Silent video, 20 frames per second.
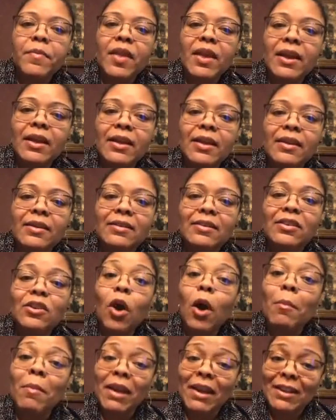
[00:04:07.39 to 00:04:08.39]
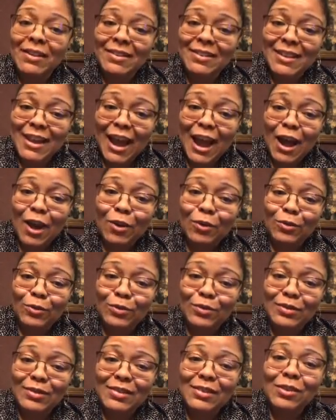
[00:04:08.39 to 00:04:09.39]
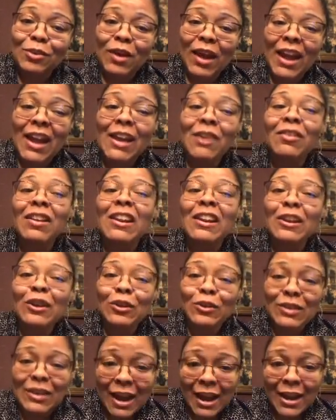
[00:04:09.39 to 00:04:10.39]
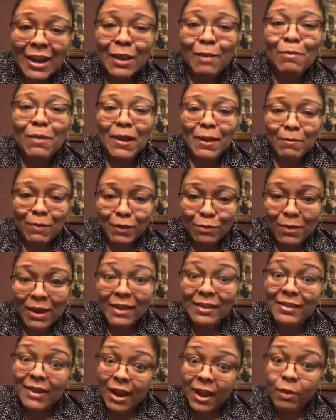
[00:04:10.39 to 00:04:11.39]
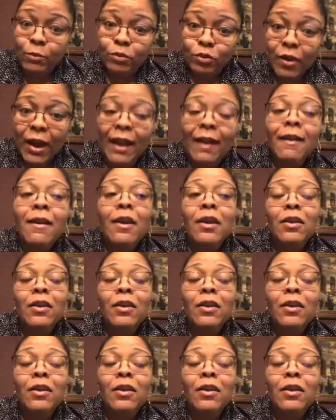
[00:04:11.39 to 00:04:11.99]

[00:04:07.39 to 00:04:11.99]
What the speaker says: is start making sounds. Okay, even little tiny babies make sounds, right?